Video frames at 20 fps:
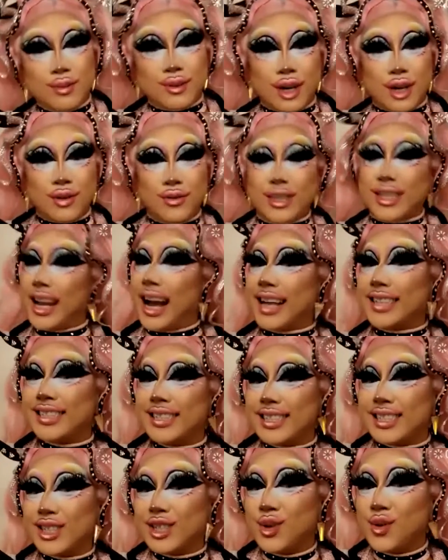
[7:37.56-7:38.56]
Sock from the cast
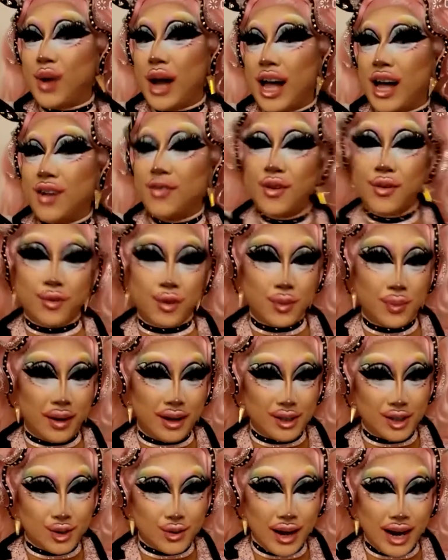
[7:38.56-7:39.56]
season 12 of
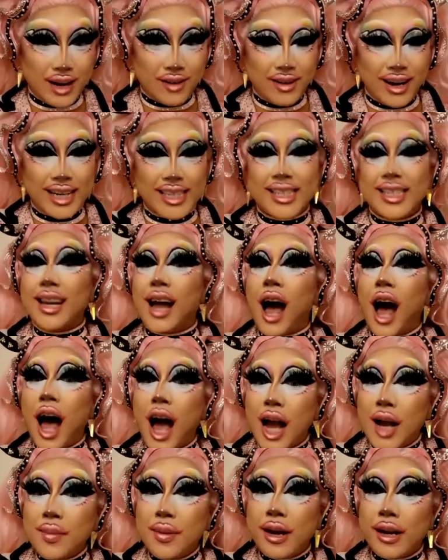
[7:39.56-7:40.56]
RuPaul's Drag Race, and
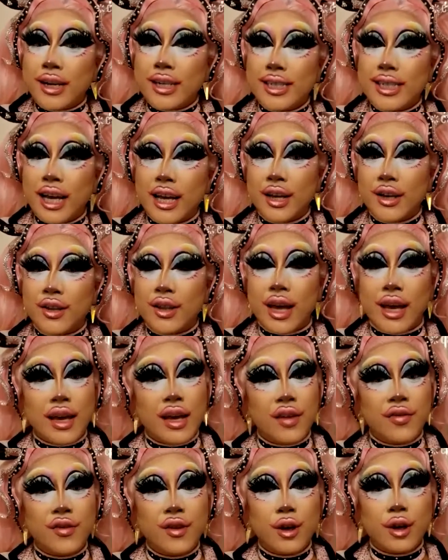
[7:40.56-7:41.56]
I'm here to tell you that
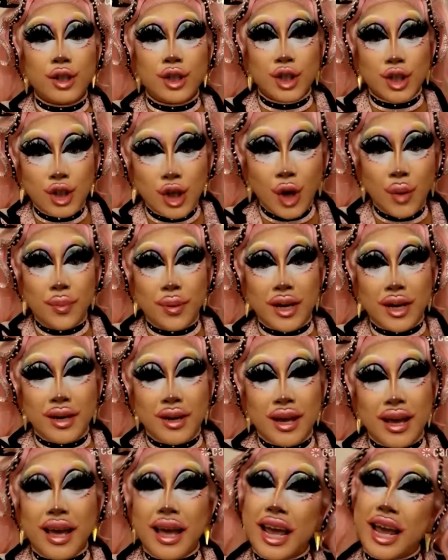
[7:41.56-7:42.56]
if you're
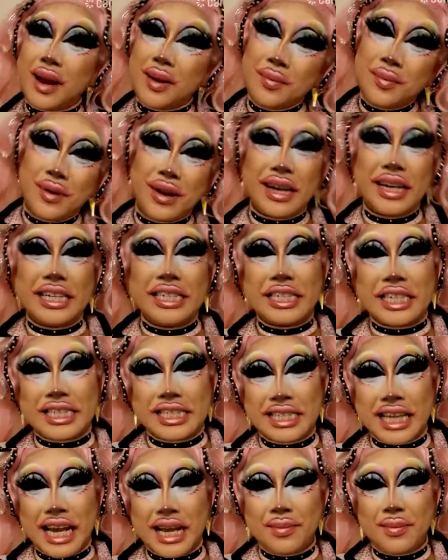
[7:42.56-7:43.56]
stupid and pretty just
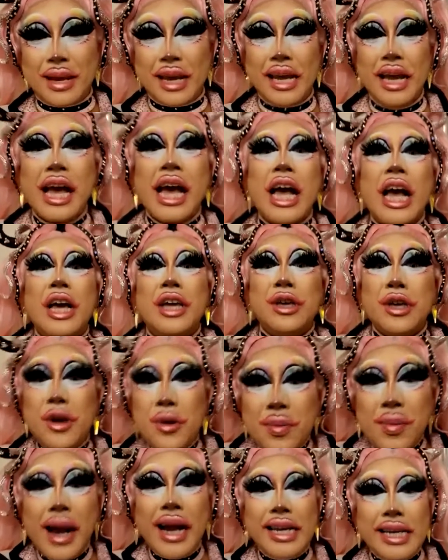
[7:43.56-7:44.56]
like me, you
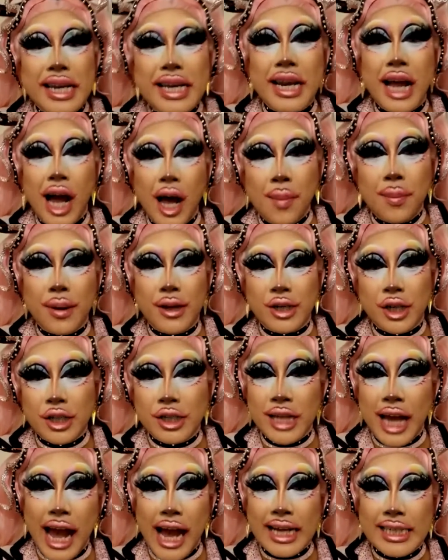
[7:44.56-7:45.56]
might need help on your
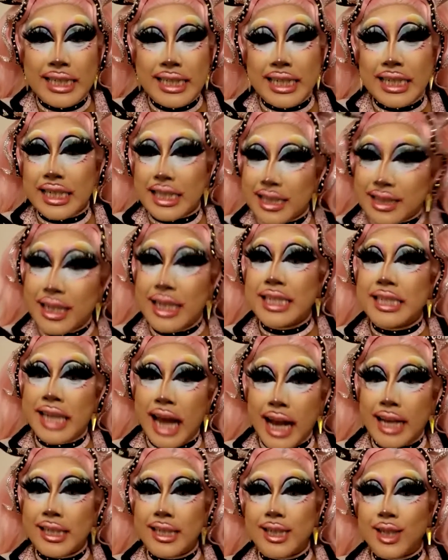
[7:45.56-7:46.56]
taxes, because
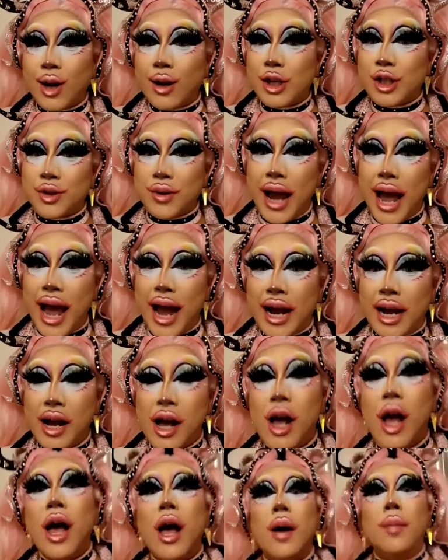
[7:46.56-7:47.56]
taxes are a drag.
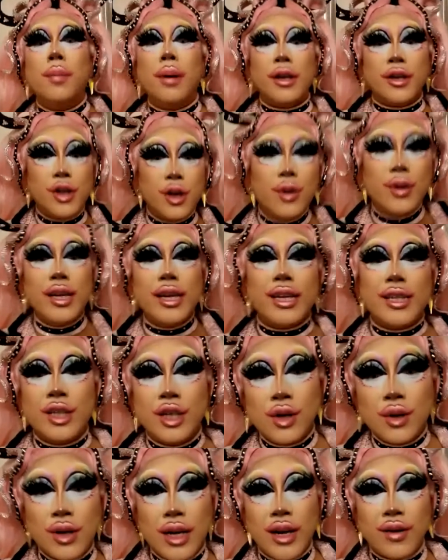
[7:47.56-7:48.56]
But you need to
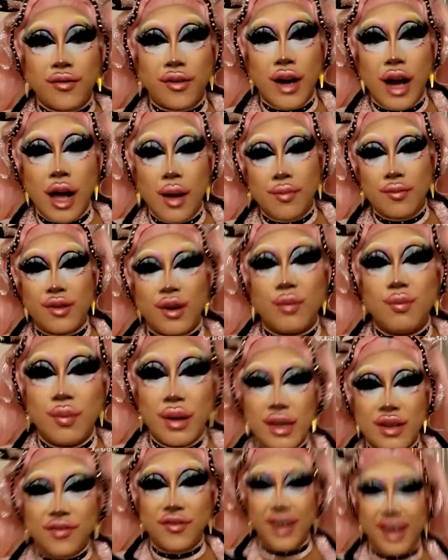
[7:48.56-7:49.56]
tune in for help. Oh,
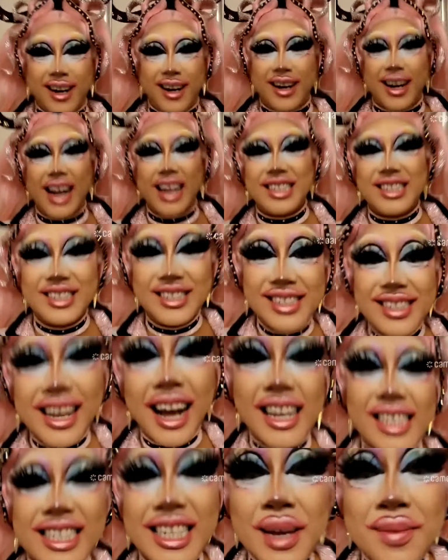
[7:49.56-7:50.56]
motherfucker!
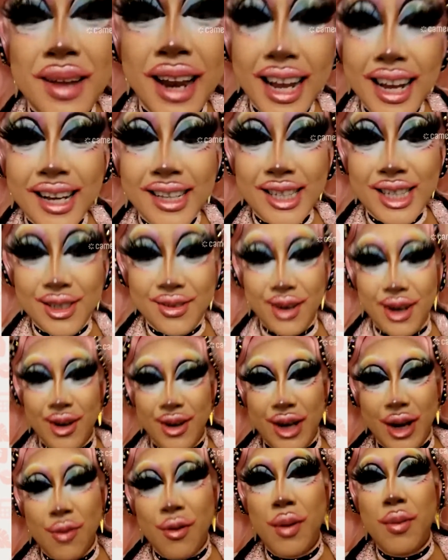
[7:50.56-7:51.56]
God damn it, I got this wrong.
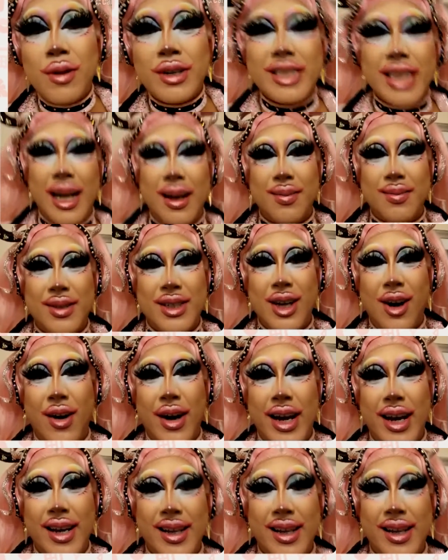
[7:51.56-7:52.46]
Okay, one more time. Sorry.